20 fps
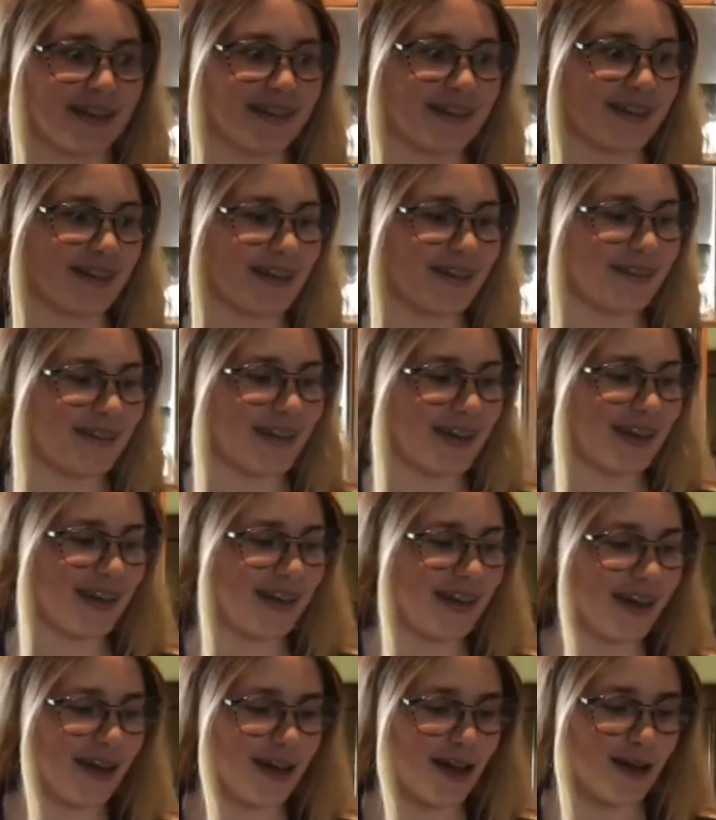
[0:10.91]
cream,
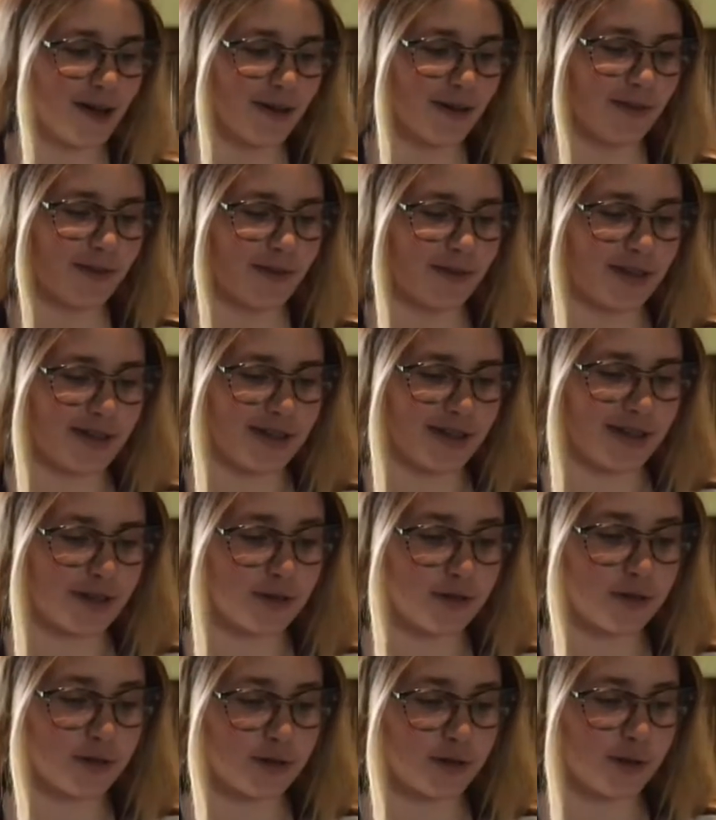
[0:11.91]
which
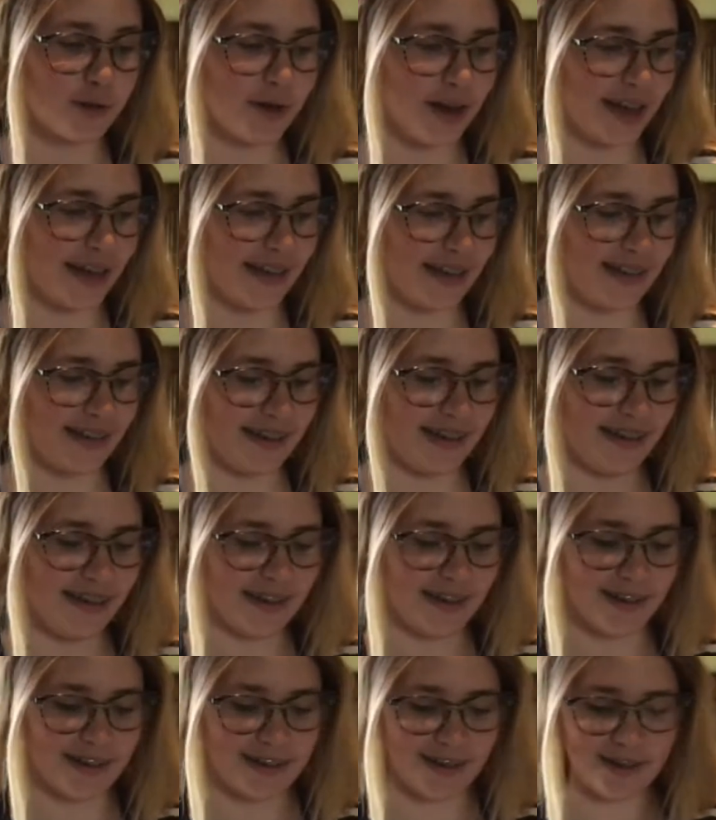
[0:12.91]
is quite easy.
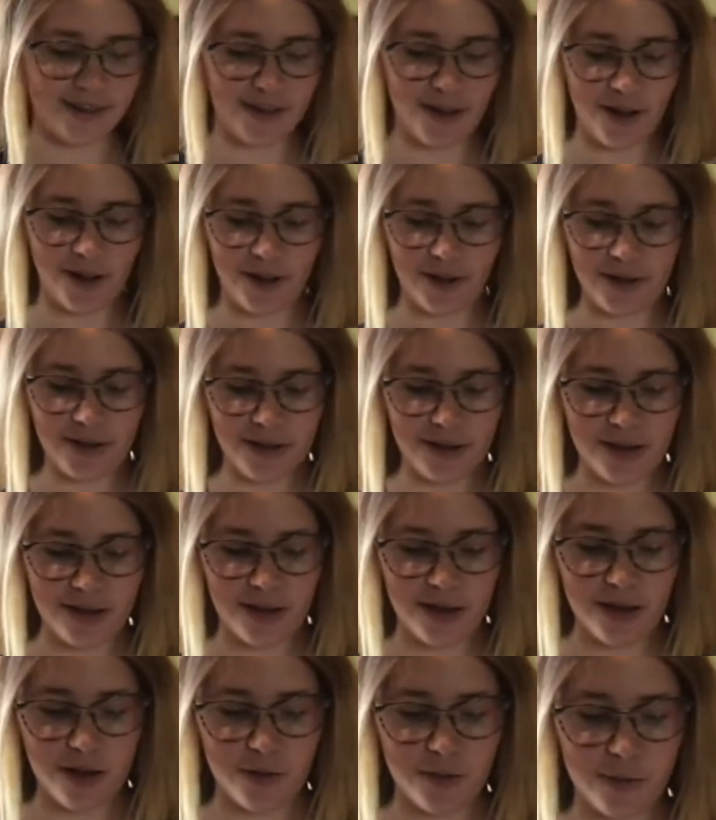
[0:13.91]
So
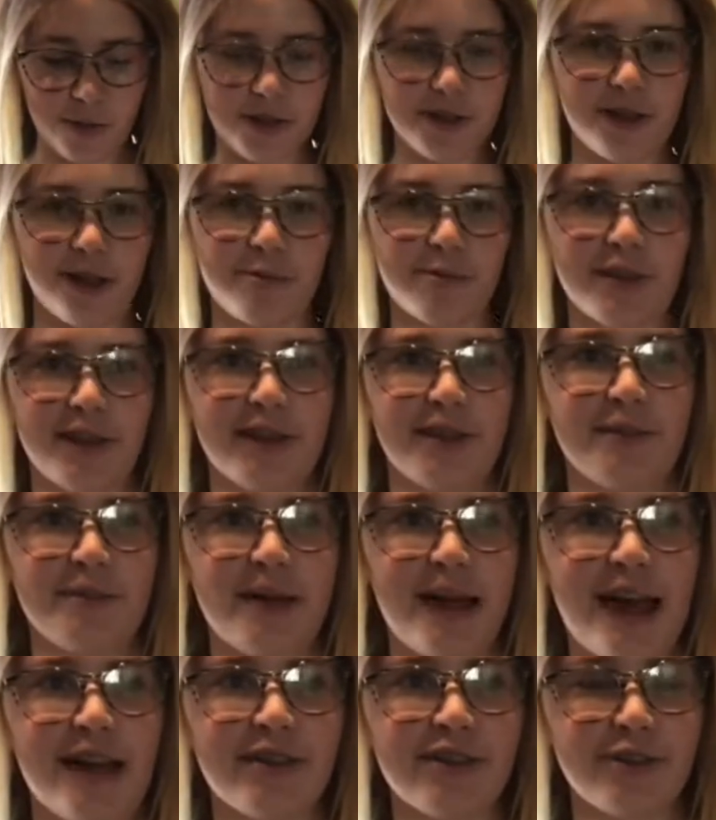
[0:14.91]
we're doubling the
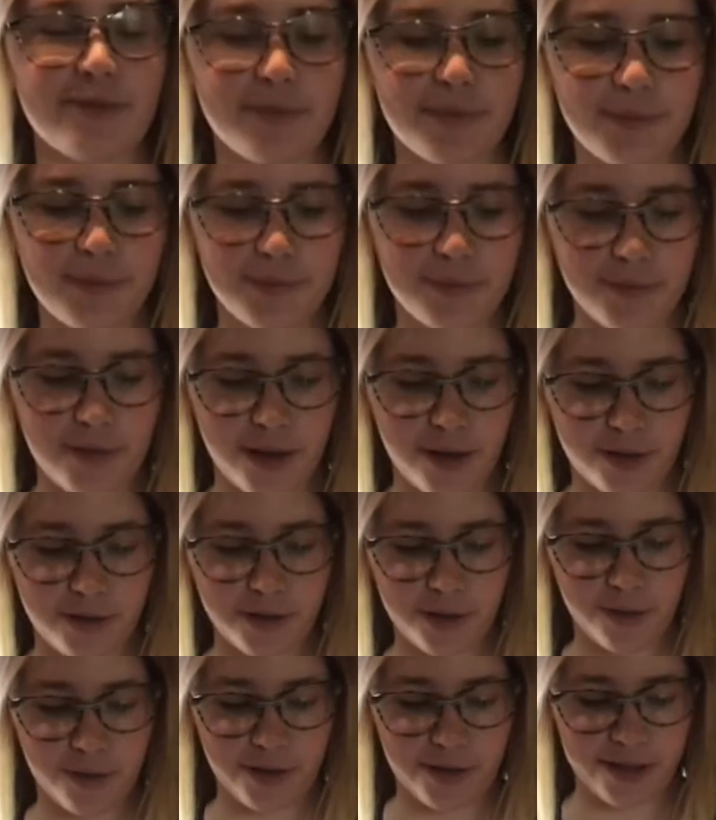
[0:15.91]
batch.
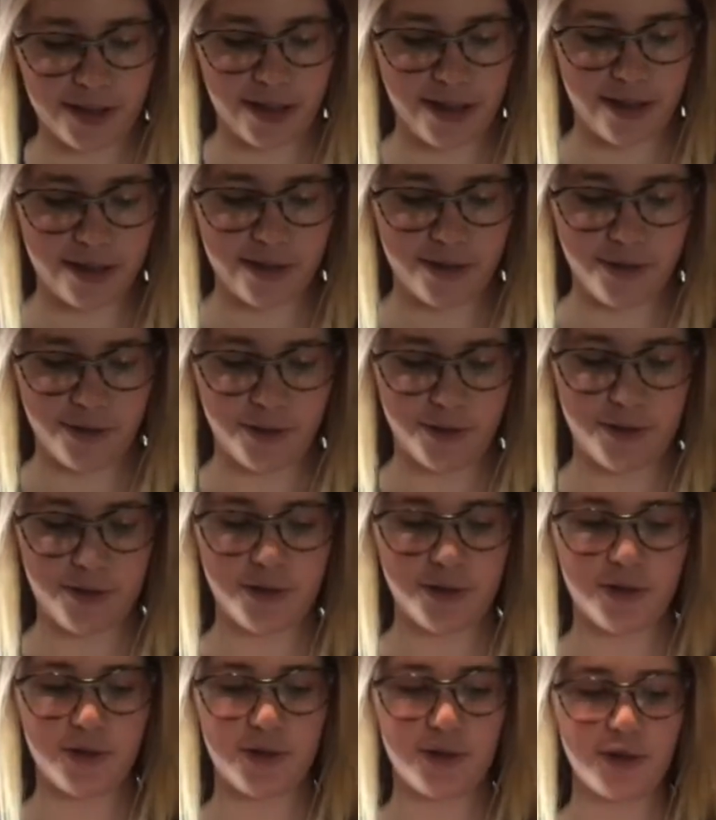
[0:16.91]
So we're gonna use
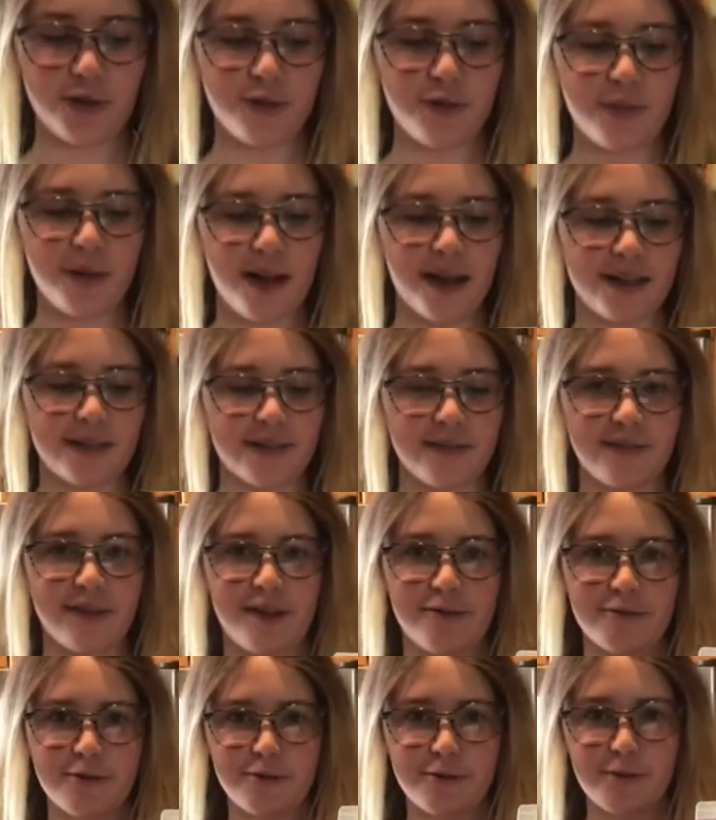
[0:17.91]
2 pints of
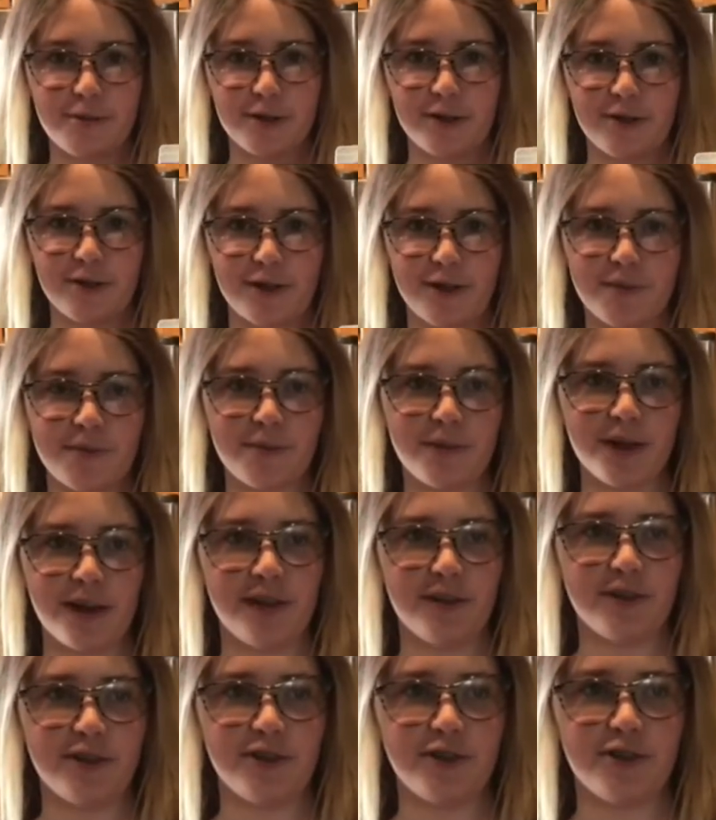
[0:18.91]
heavy whipping cream, but if
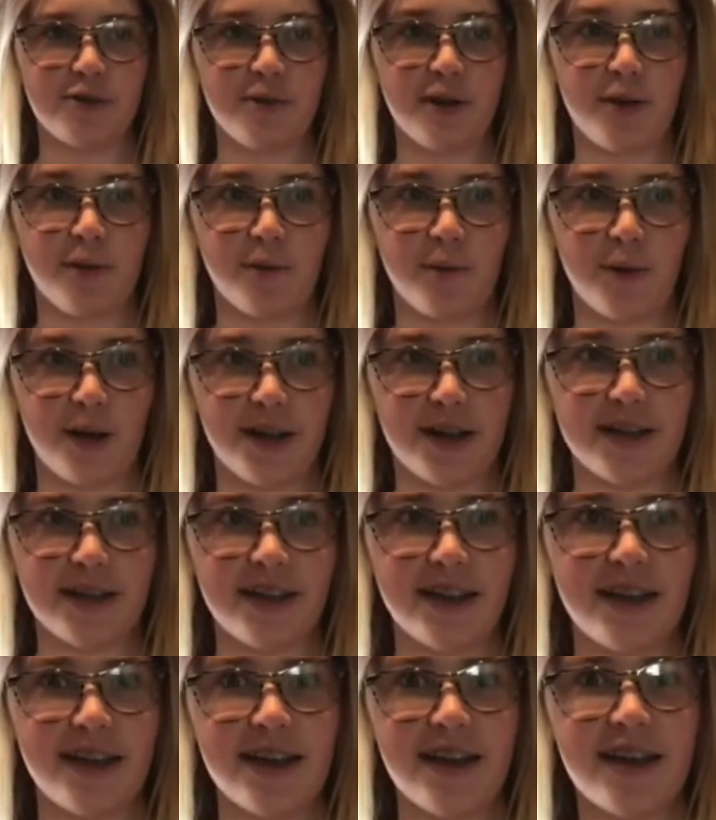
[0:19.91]
you just want one
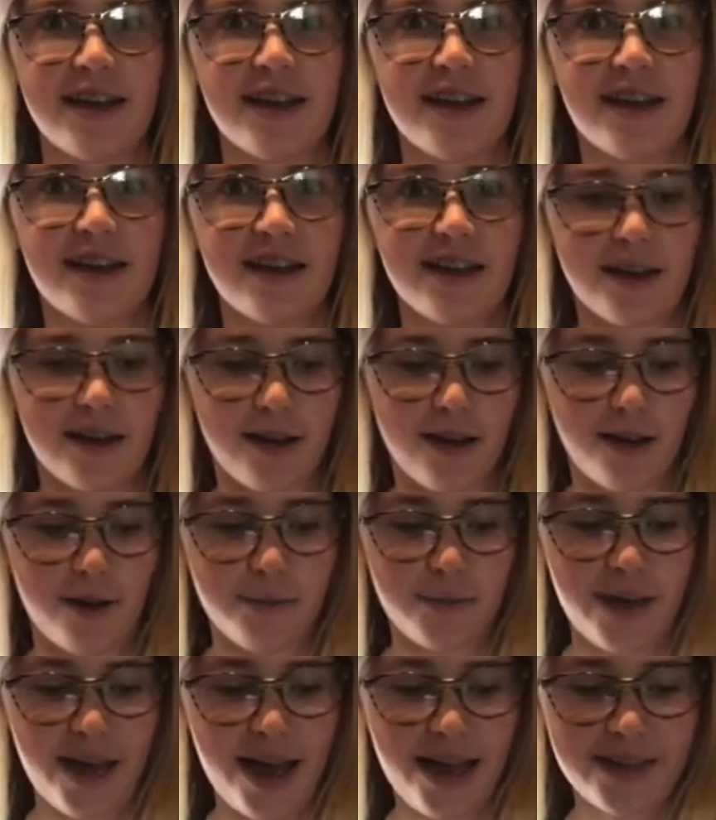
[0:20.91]

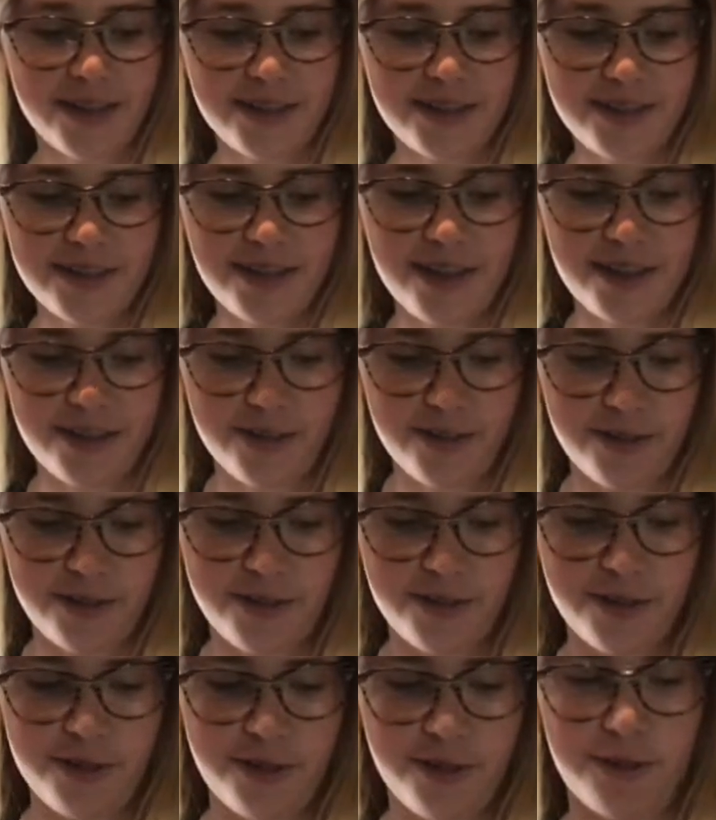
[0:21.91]
batch, then you
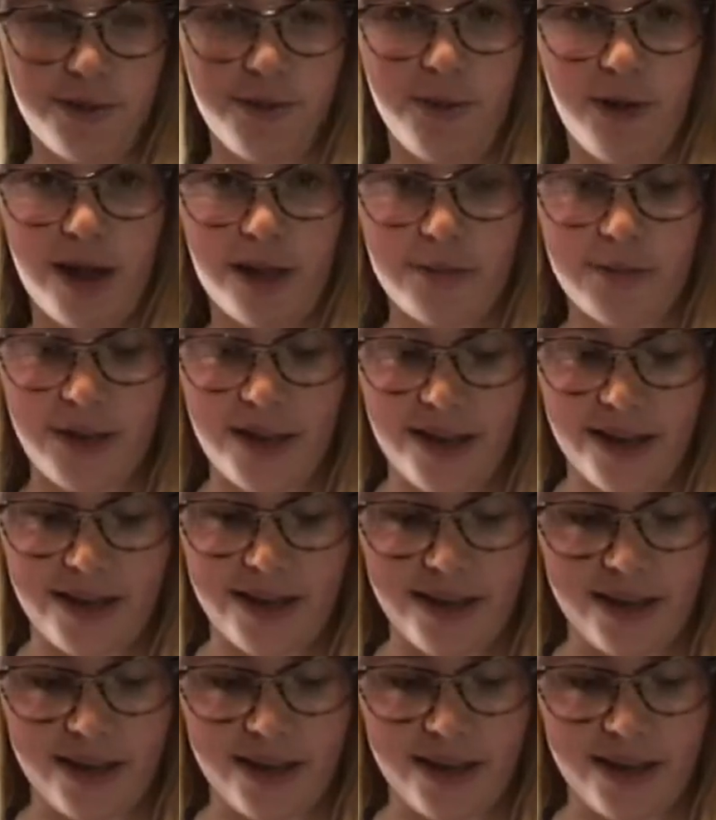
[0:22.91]
just use 1 pint.